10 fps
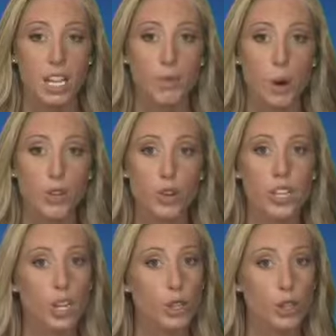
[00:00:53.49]

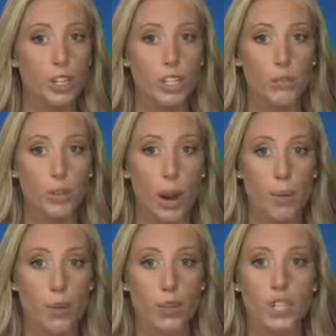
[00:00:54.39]
SmarTrend alerted
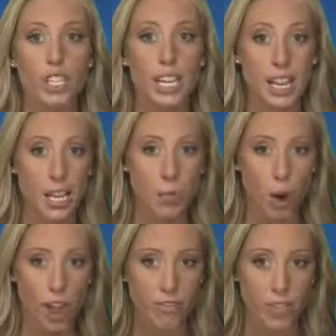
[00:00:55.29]
subscribers to take
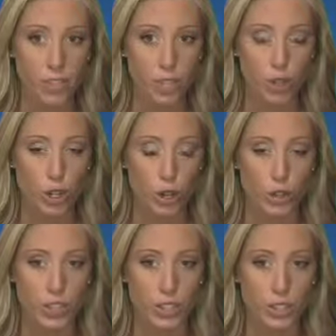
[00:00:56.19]
profits in
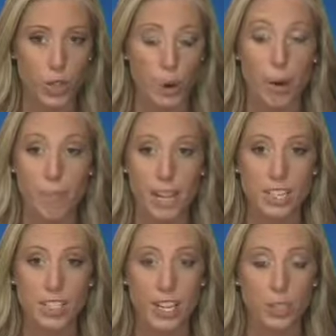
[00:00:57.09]
shares of Cisco on May
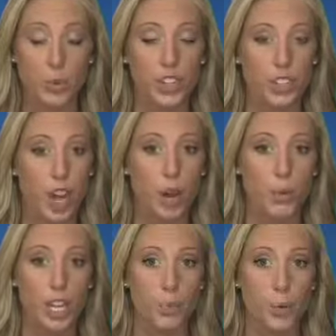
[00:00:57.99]
6 when the stock
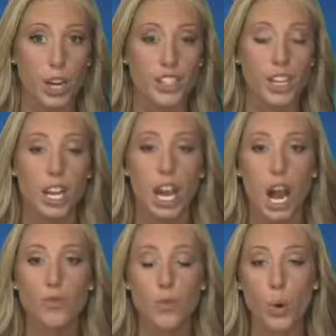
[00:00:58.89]
was at a price
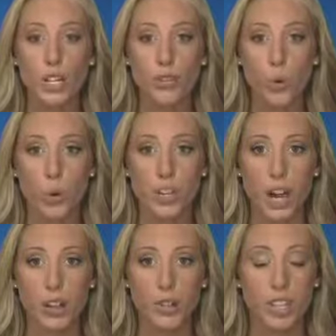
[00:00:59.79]
of
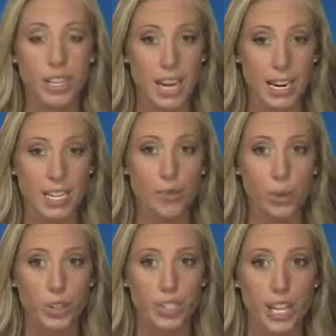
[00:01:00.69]

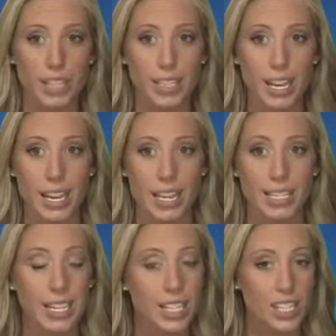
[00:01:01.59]
$24.94.
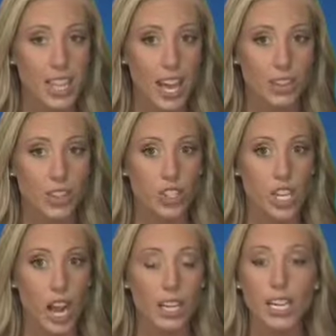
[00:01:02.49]
Since then, the
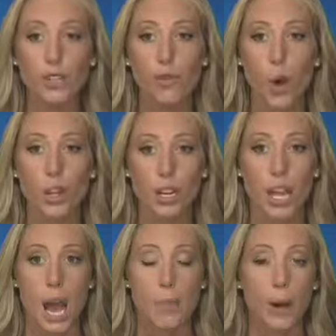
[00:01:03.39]
stock has fallen
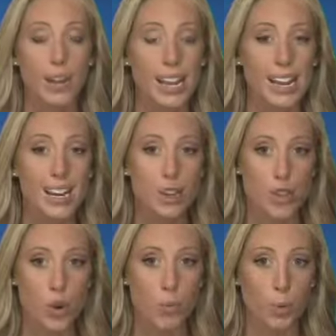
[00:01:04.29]
about 8 and a
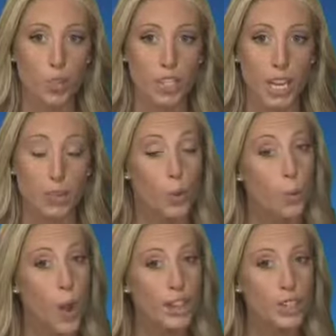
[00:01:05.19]
third percent. We're
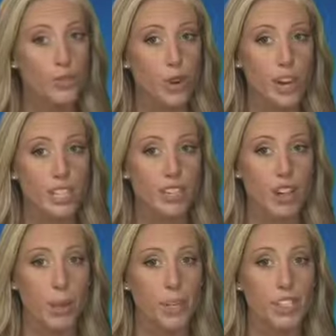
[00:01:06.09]
watching for any
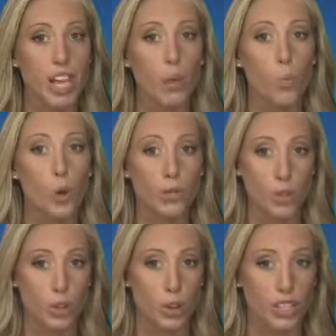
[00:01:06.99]
developments that would
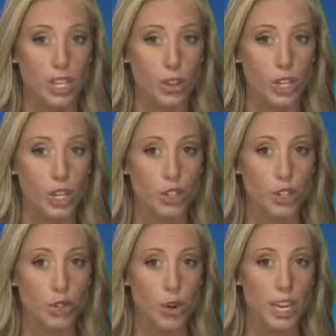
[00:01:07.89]
result in a change
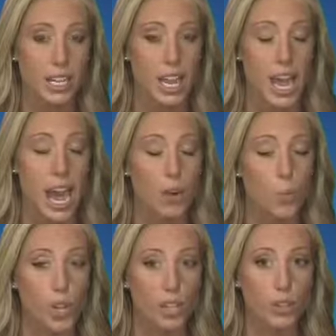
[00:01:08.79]
in trend
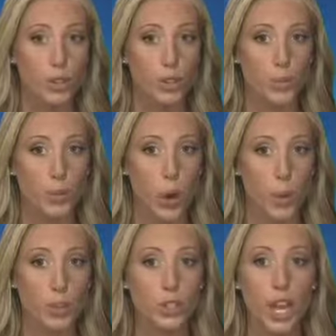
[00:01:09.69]
and will alert
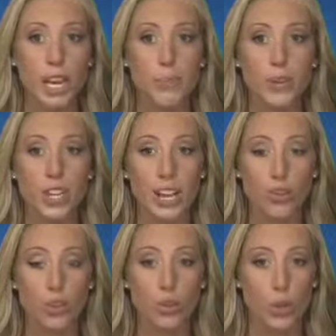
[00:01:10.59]
subscribers to any
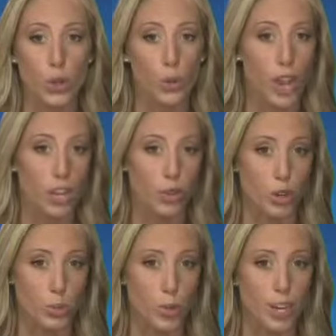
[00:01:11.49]
potential new
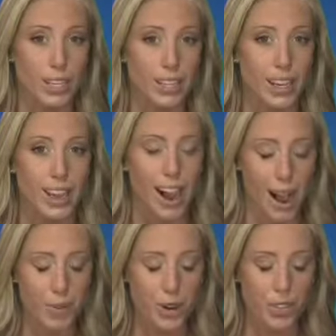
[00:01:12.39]
entry point.
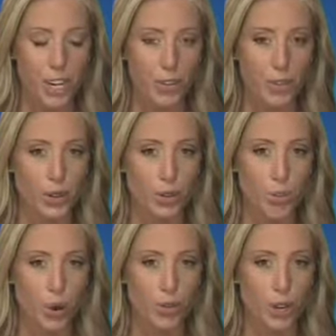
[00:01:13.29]
I'm Christy Duffy for
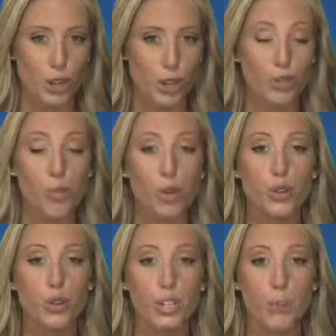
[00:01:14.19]
SmarTrend News. For more
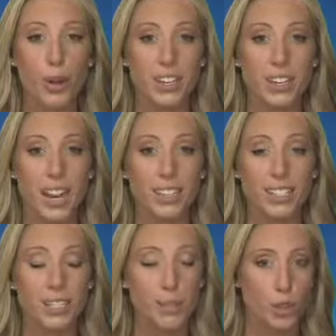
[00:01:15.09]
news and market
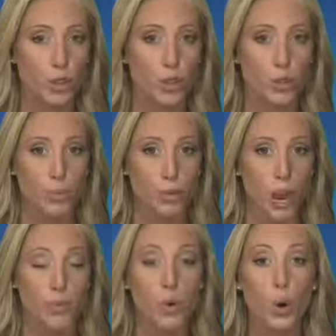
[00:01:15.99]
analysis, make sure to
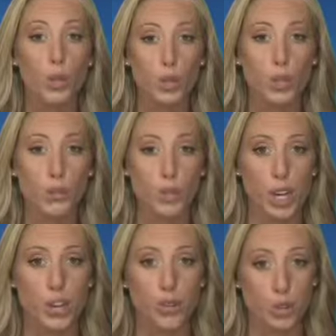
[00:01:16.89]
subscribe to our YouTube
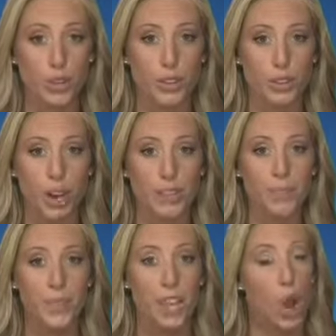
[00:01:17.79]
channel, Trade the Trend.
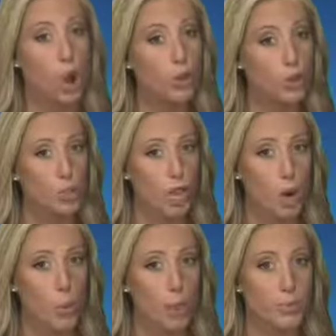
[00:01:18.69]
Also, check
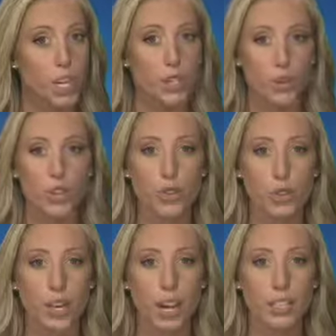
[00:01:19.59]
our website,
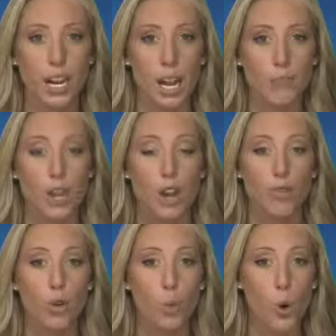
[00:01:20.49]
tradethetrend.com,
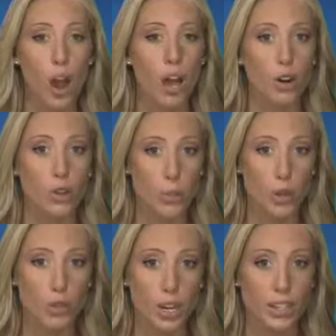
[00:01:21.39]
for more on our
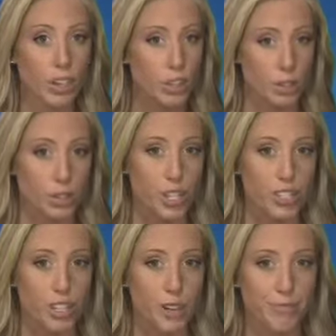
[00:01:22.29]
SmarTrend alert
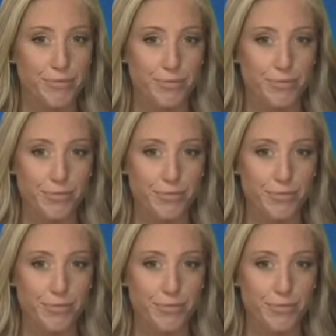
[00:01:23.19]
system.